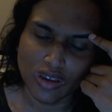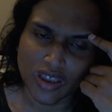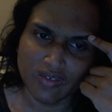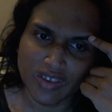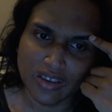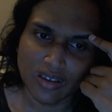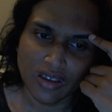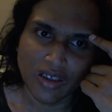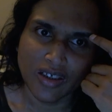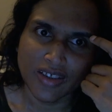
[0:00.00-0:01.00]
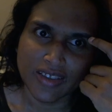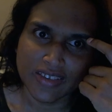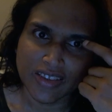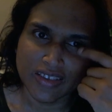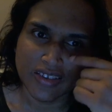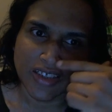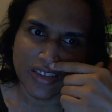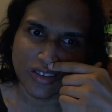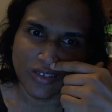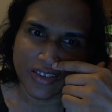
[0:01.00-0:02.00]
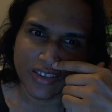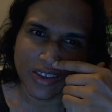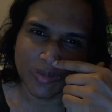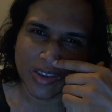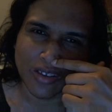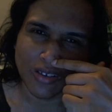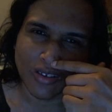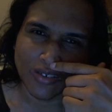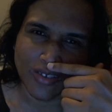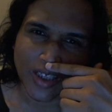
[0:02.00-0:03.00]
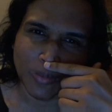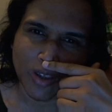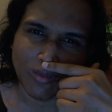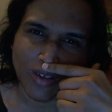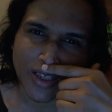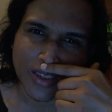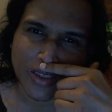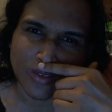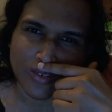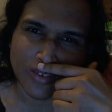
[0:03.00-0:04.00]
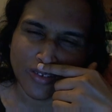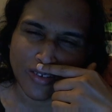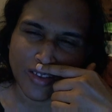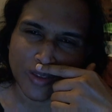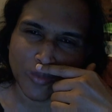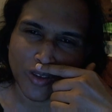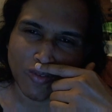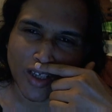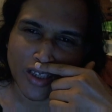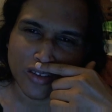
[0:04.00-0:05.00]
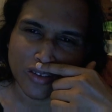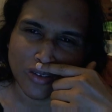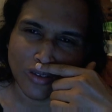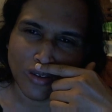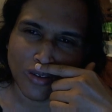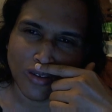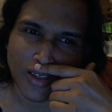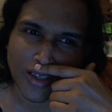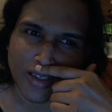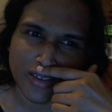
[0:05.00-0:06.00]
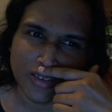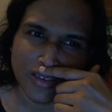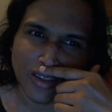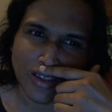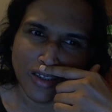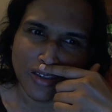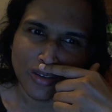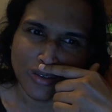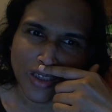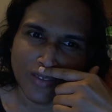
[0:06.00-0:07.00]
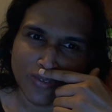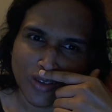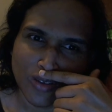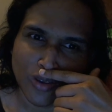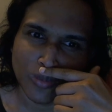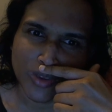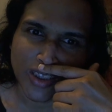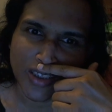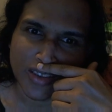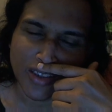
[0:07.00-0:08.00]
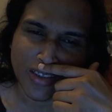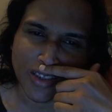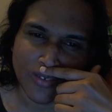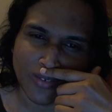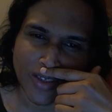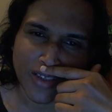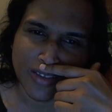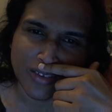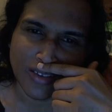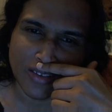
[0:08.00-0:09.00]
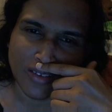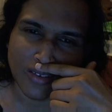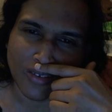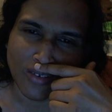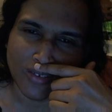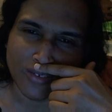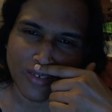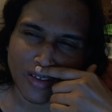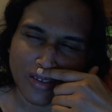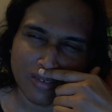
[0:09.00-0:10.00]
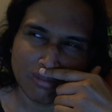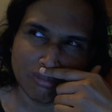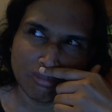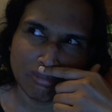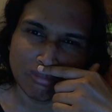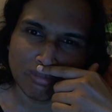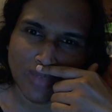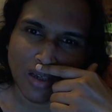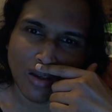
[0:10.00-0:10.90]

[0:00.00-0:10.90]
11. It says, yes, you can terminate the contract by writing to the credit provider so long as you have not obtained any credit under the contract. Hmm,